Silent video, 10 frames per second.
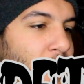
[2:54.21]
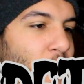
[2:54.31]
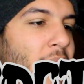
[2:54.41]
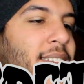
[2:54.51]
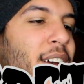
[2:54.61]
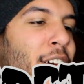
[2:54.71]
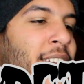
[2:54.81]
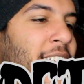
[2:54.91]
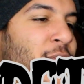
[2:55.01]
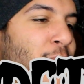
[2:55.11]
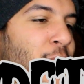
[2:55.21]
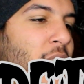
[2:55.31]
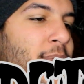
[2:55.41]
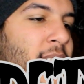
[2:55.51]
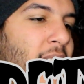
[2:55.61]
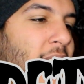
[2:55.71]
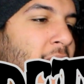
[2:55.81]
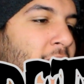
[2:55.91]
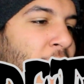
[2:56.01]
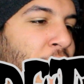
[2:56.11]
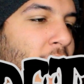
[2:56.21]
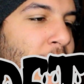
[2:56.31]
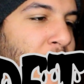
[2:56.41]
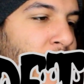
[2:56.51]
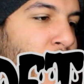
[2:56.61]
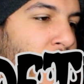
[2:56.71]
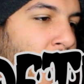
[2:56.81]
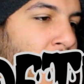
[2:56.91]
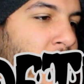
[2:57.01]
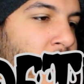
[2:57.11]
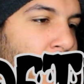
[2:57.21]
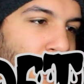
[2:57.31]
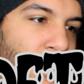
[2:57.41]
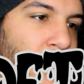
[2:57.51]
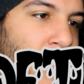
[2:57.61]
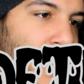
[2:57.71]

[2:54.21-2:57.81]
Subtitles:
Writing down ideas from dreams is like eating jelly beans with your eyes closed.